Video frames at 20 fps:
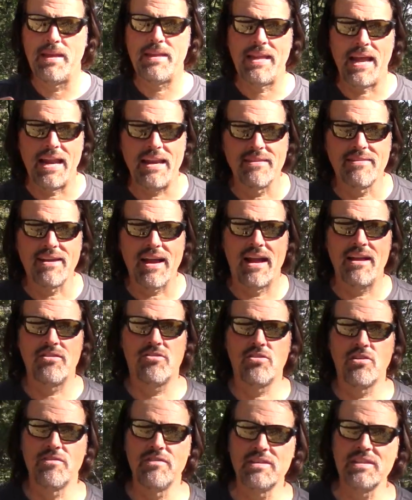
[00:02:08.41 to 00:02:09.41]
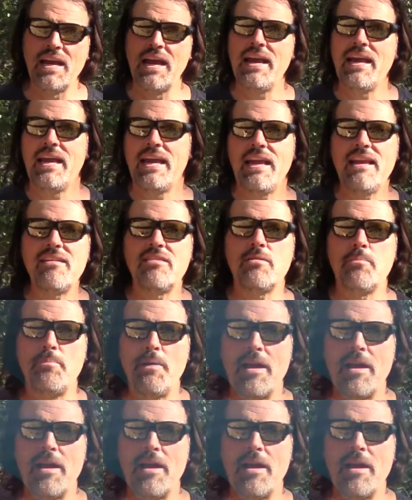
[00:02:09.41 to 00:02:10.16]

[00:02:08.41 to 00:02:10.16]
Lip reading: Big Daddy's Guide Service. He's the